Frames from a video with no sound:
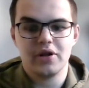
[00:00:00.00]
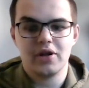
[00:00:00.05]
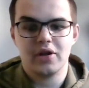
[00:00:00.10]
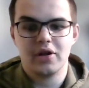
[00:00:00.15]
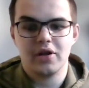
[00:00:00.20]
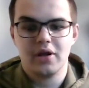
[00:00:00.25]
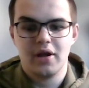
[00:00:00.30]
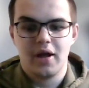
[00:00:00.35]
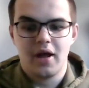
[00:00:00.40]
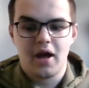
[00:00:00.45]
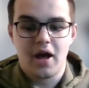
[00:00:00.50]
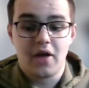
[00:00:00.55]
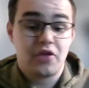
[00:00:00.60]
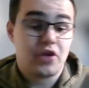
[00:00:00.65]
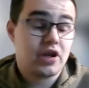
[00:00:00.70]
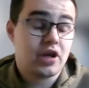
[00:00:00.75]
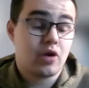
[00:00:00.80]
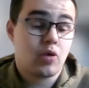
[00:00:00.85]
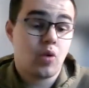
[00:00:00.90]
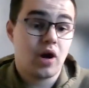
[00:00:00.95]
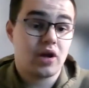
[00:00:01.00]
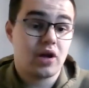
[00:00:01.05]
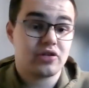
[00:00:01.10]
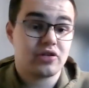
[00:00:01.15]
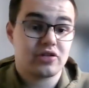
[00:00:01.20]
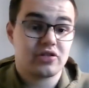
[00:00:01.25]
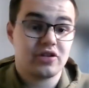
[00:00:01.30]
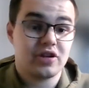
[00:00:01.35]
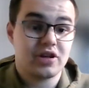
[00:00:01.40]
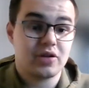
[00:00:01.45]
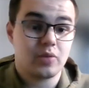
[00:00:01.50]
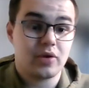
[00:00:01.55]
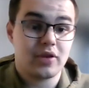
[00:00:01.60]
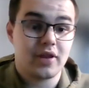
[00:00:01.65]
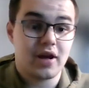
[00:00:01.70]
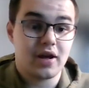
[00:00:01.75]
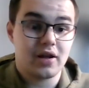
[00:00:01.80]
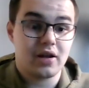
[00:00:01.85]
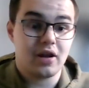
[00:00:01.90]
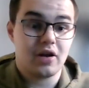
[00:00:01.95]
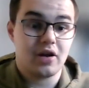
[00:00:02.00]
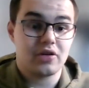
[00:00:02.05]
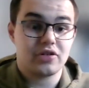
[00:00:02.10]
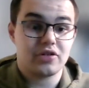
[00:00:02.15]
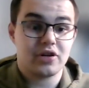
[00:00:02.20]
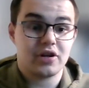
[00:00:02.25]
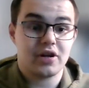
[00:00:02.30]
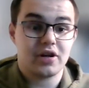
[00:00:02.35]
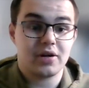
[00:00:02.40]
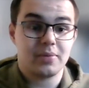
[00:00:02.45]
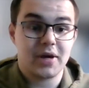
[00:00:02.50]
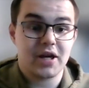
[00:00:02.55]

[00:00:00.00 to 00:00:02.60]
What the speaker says: And I think I quite succeeded with that last year.